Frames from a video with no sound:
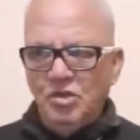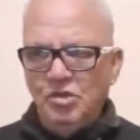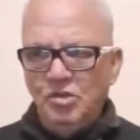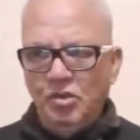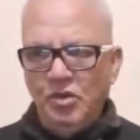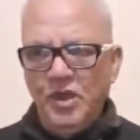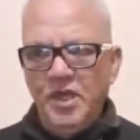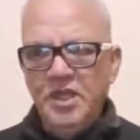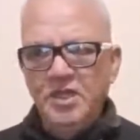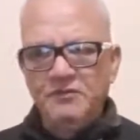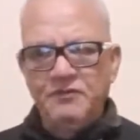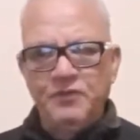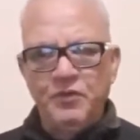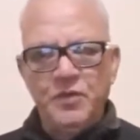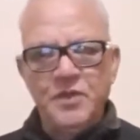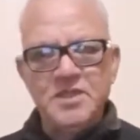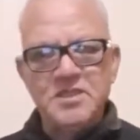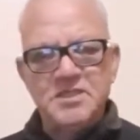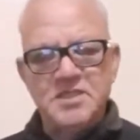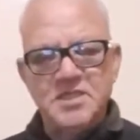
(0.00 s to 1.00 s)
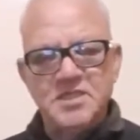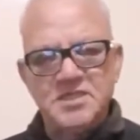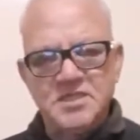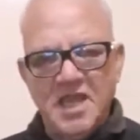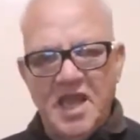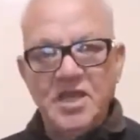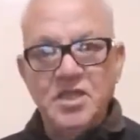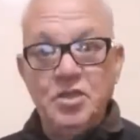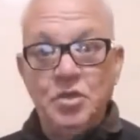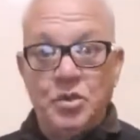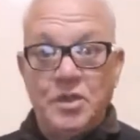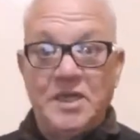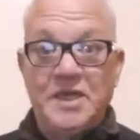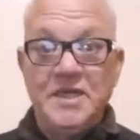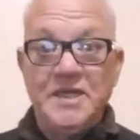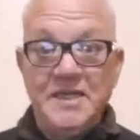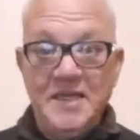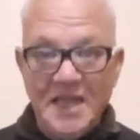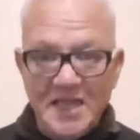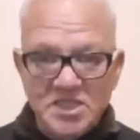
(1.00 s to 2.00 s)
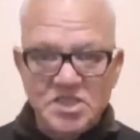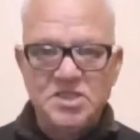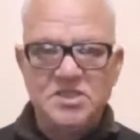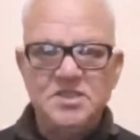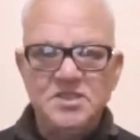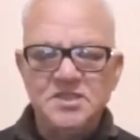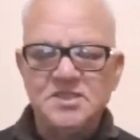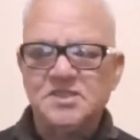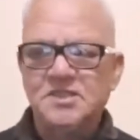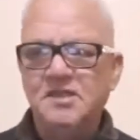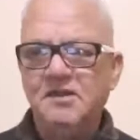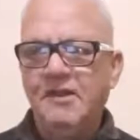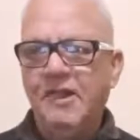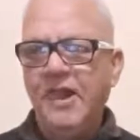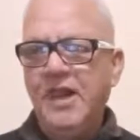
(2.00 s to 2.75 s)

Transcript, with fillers: your influences and your connections.